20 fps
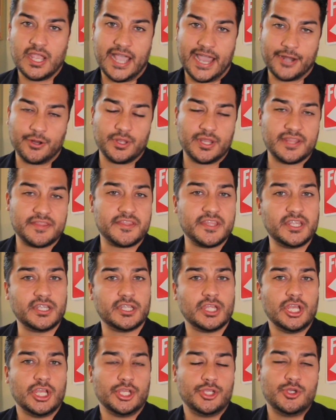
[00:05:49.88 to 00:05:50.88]
Another
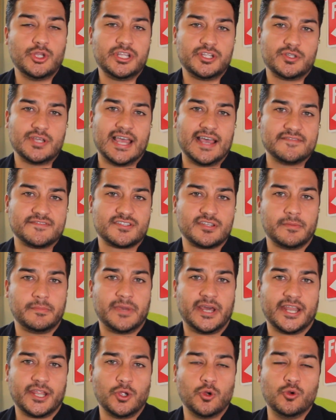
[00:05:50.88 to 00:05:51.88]
thing, you need to have
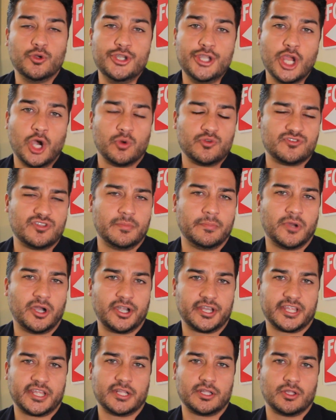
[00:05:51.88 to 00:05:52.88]
somebody who knows the
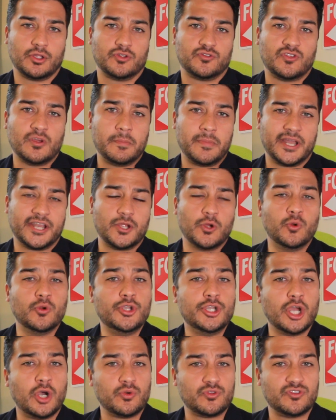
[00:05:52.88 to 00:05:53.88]
market, somebody who
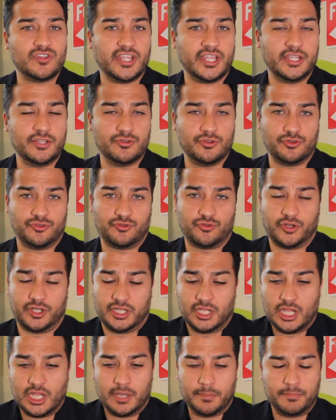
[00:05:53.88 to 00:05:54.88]
knows the
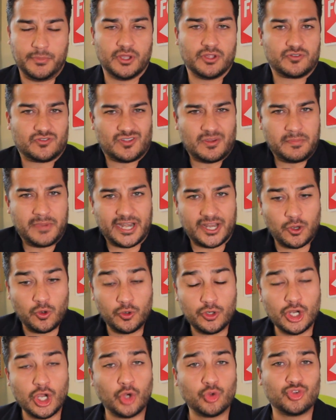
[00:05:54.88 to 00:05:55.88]
industry, but somebody who
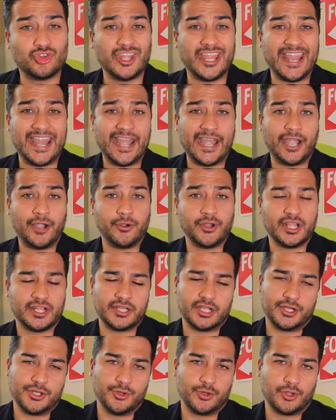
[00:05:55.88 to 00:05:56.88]
knows the area
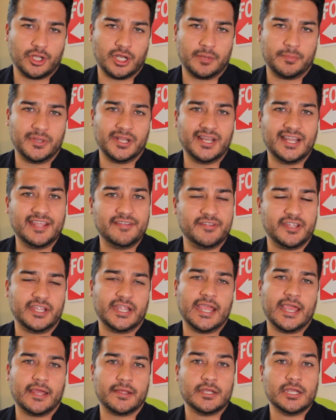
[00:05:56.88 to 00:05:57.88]
that you're going to be living
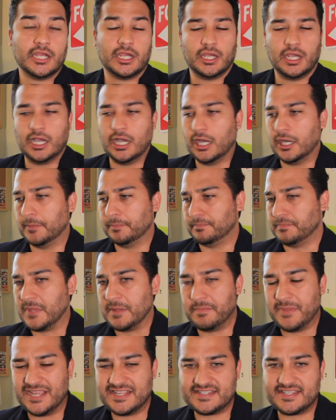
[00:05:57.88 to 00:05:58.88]
at.
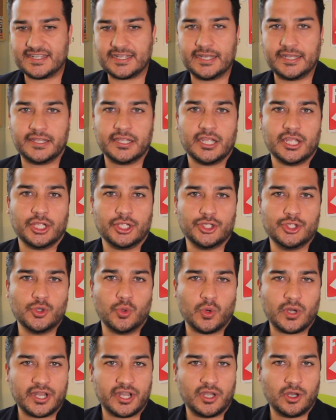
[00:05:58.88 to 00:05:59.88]
Basically, you
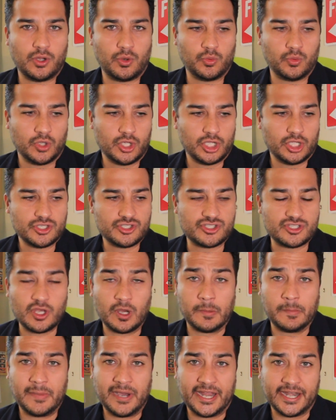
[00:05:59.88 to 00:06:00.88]
want to know
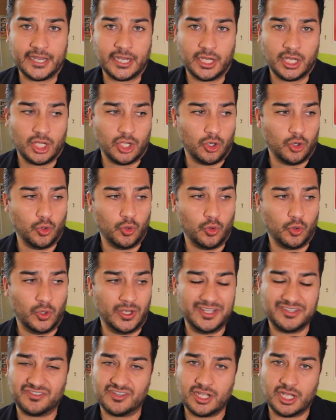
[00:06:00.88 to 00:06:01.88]
somebody who
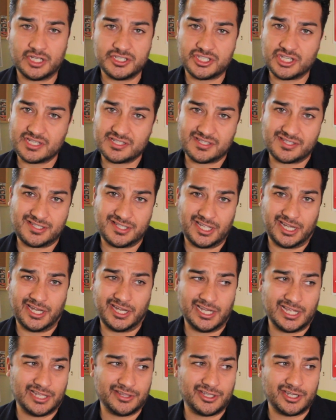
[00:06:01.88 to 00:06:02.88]
is not just
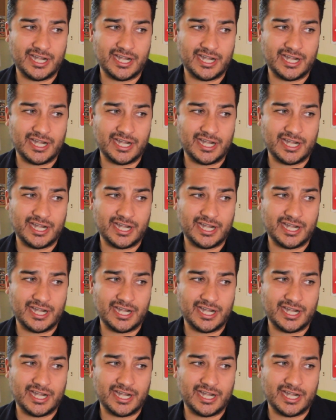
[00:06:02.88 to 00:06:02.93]
sitting at